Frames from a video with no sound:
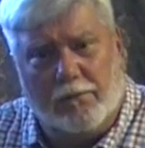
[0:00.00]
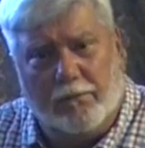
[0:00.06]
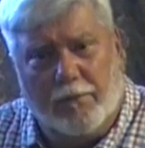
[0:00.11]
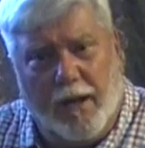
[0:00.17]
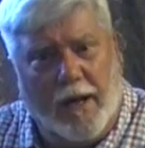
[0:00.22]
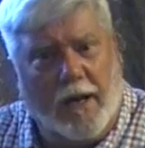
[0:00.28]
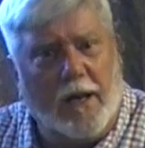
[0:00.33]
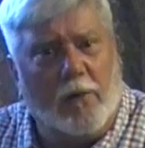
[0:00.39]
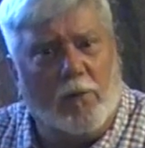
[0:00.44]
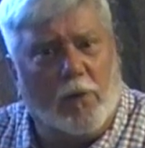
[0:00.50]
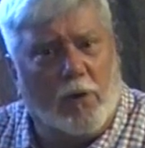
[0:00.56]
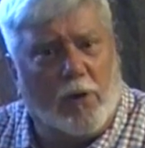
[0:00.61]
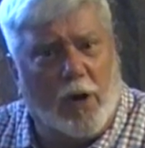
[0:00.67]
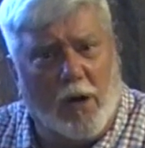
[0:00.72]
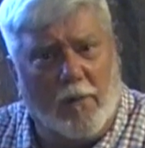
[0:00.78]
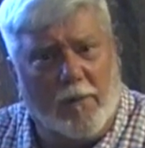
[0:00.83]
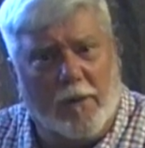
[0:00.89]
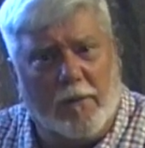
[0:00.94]
many will
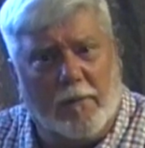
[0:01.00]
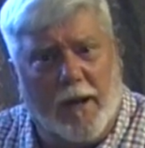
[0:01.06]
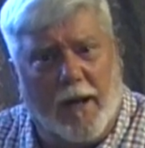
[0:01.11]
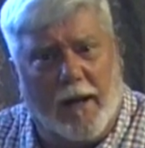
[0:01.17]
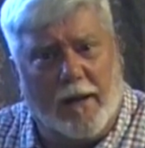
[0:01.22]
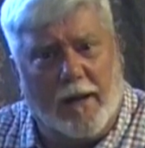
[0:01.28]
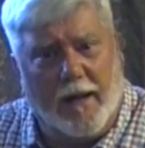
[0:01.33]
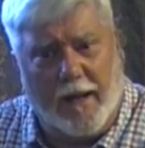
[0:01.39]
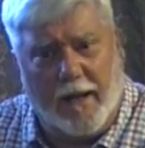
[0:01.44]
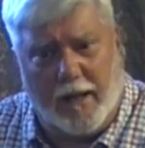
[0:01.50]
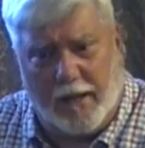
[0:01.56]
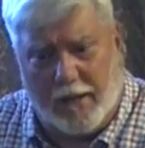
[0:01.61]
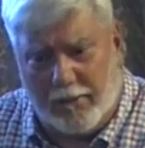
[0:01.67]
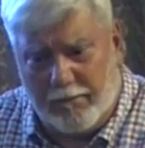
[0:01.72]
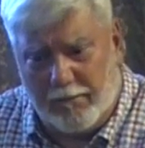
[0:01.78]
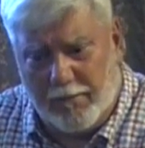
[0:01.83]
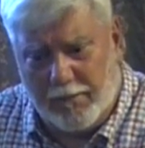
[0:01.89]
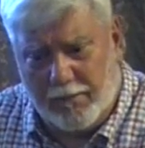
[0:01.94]
come in my
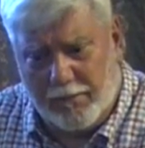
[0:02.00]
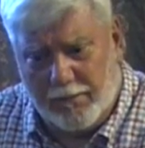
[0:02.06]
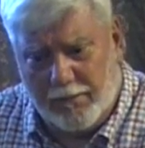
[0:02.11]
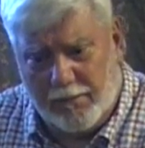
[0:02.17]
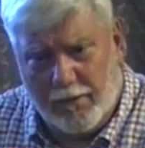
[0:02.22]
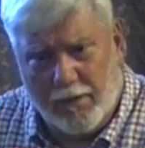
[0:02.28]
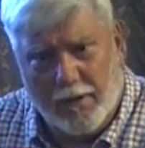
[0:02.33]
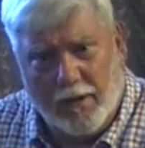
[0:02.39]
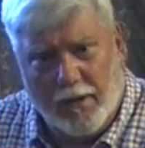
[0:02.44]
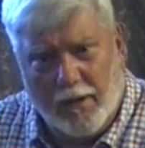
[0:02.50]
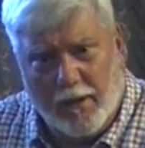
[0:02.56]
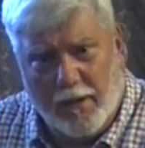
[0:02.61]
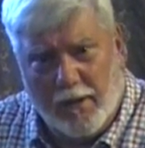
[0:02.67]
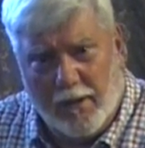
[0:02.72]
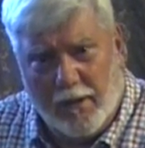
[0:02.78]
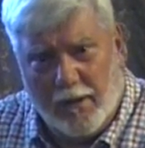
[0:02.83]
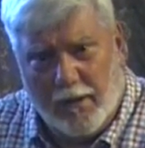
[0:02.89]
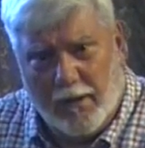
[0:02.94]
name
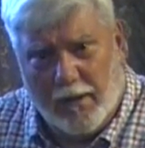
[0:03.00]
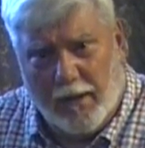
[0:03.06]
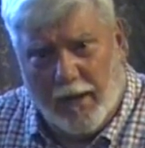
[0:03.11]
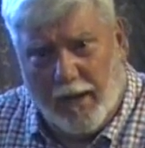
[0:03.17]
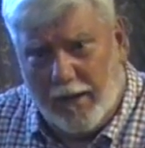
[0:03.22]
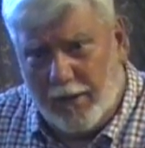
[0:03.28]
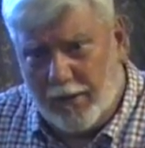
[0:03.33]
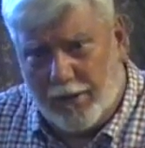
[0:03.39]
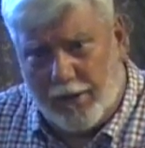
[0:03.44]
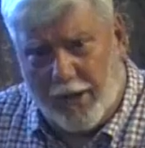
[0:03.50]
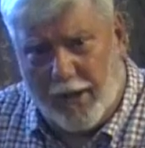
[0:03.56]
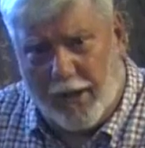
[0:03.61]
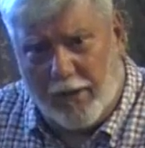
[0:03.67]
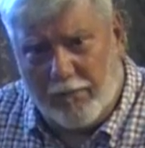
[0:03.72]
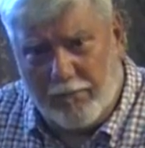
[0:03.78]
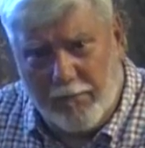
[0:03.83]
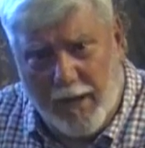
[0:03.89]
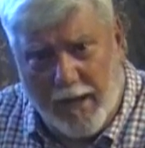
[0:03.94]
and
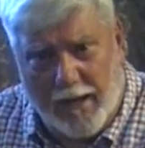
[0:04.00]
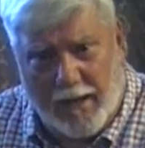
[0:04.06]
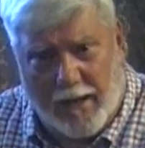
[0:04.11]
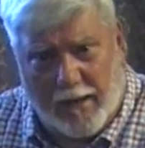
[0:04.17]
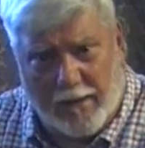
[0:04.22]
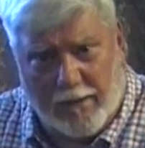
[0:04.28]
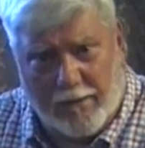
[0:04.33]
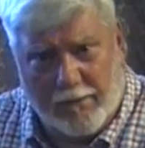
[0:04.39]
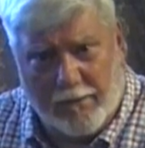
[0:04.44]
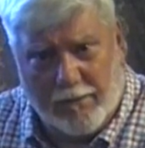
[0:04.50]
deceive many.